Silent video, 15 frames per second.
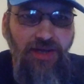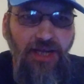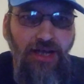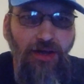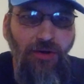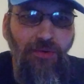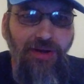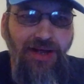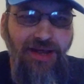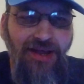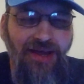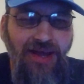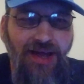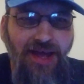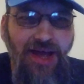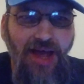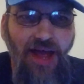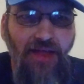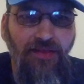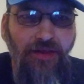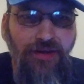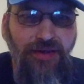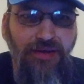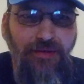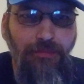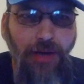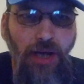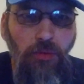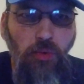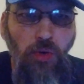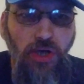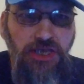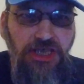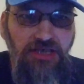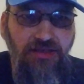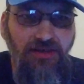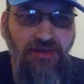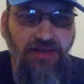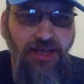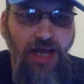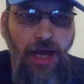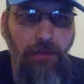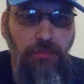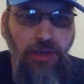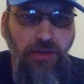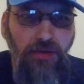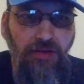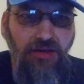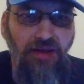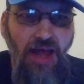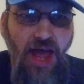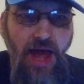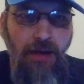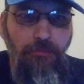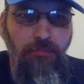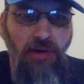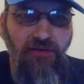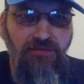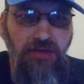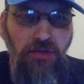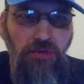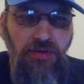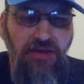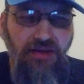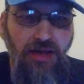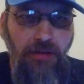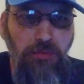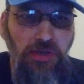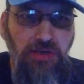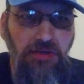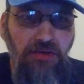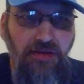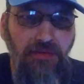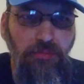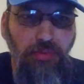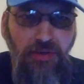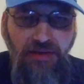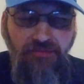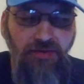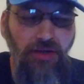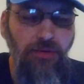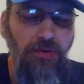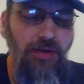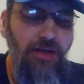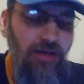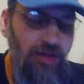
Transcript: video, and this is my Washington Capitals at Buffalo Sabres preview.